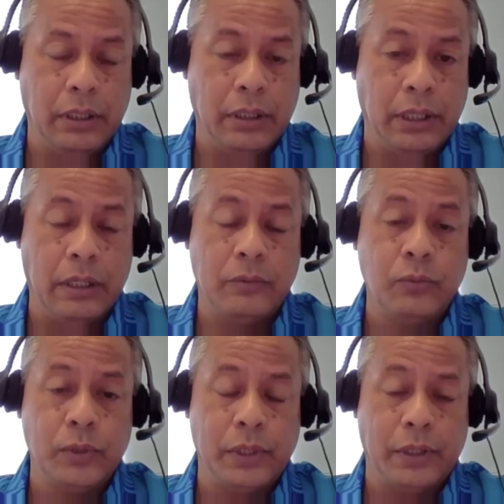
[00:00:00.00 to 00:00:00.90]
uh, we're
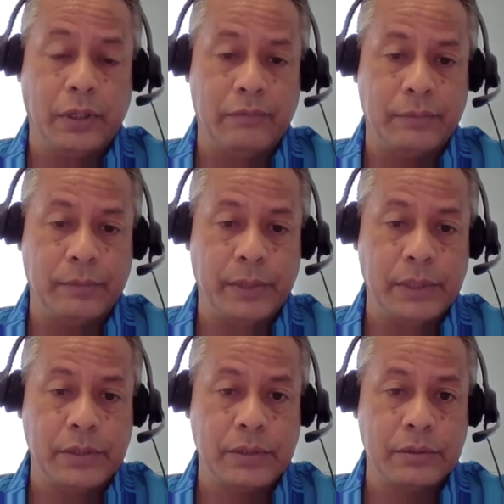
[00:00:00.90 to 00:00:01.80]
doing this
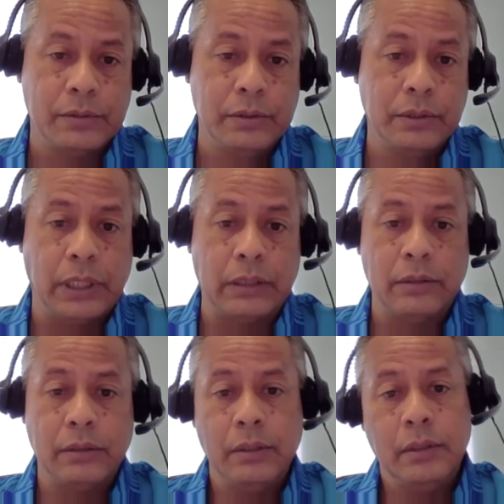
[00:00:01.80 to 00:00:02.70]
again with the
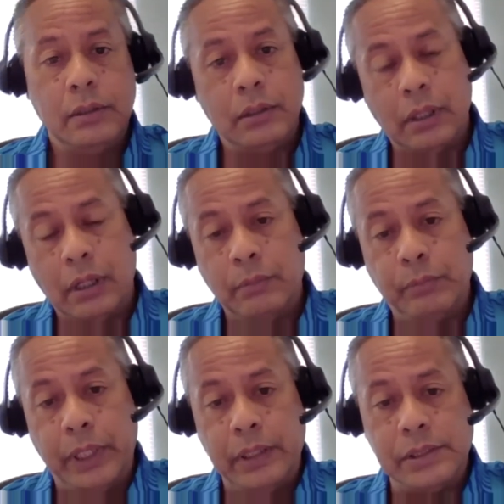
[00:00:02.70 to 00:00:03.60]
government to look at uh,